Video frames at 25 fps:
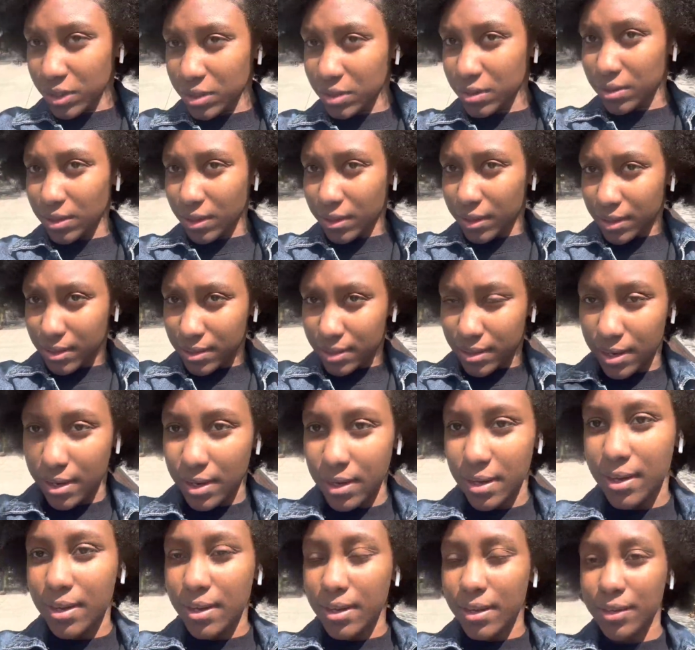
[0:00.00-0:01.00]
sun is
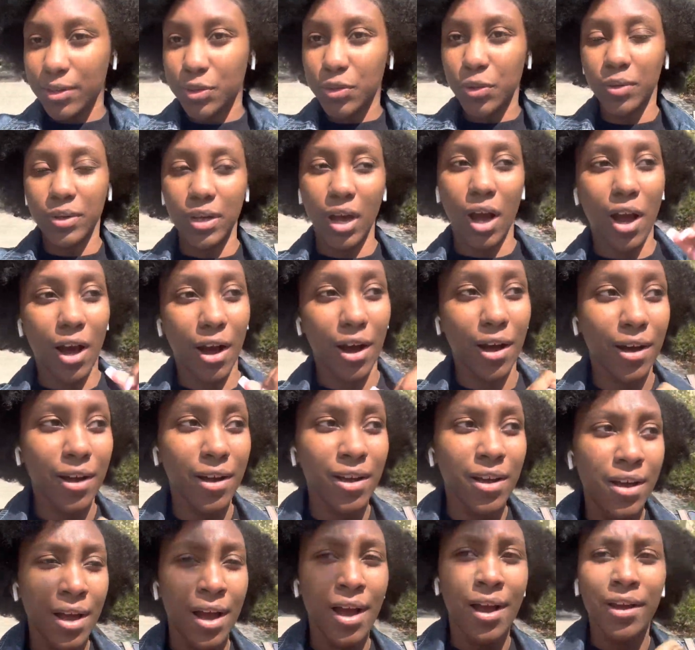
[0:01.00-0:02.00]
hitting so y'all
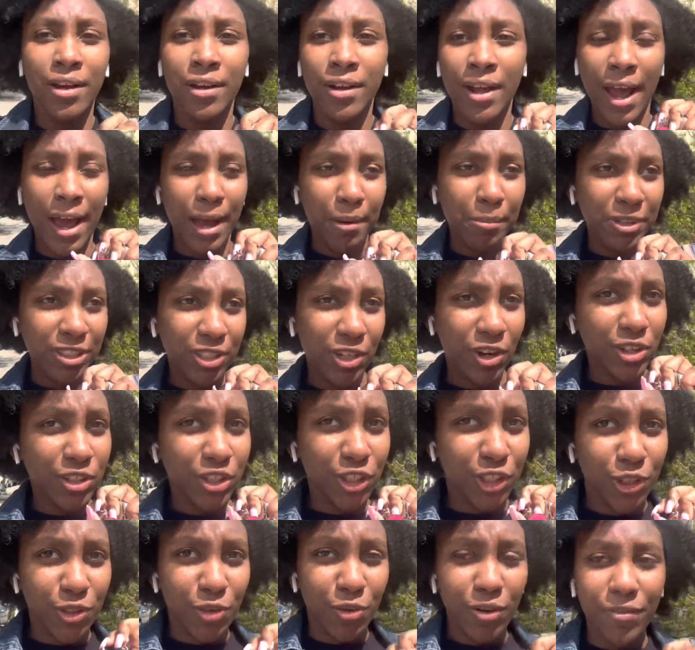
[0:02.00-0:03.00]

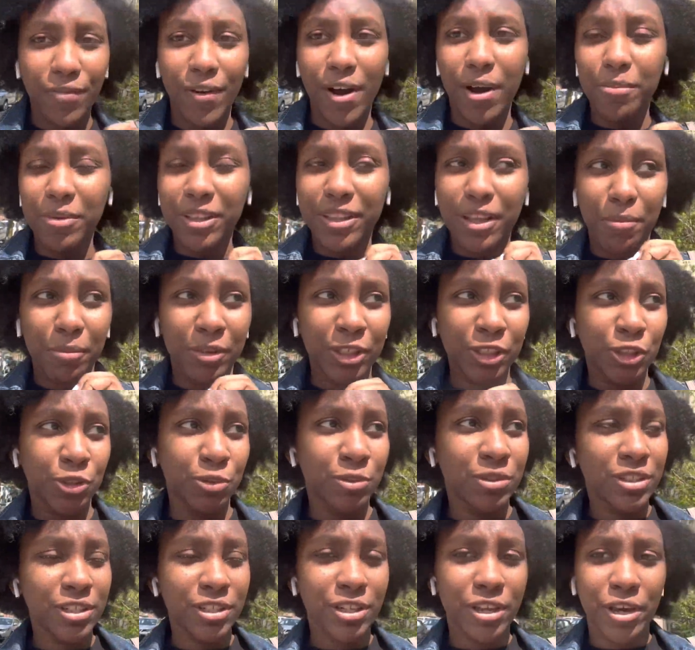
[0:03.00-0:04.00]
amazon just notified me that my
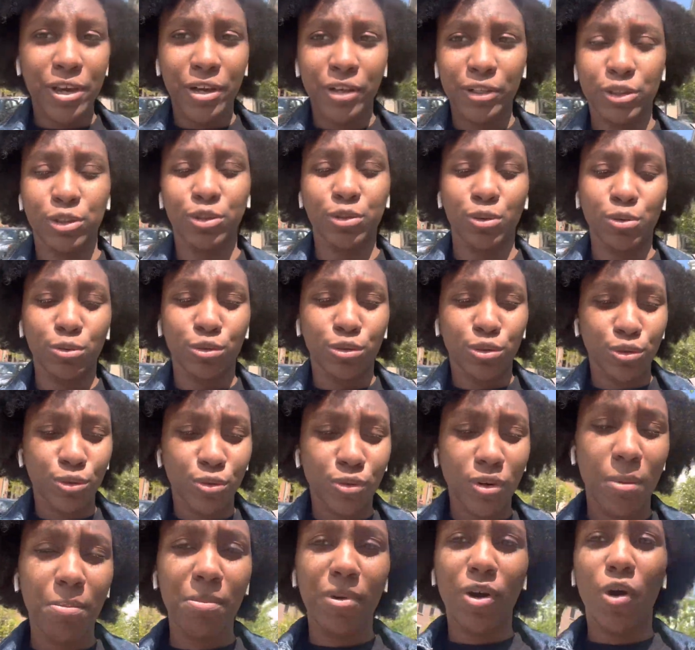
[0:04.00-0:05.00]
shoes is here so
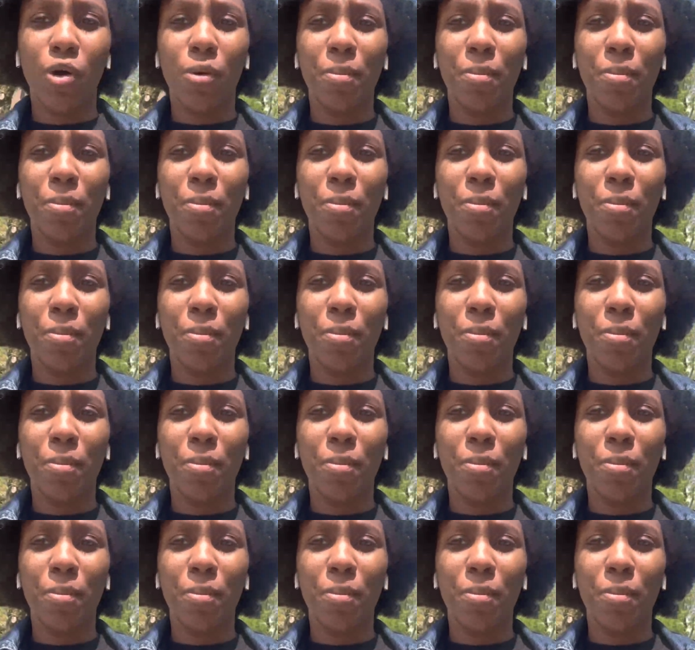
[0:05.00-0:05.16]
soon i'm gonna go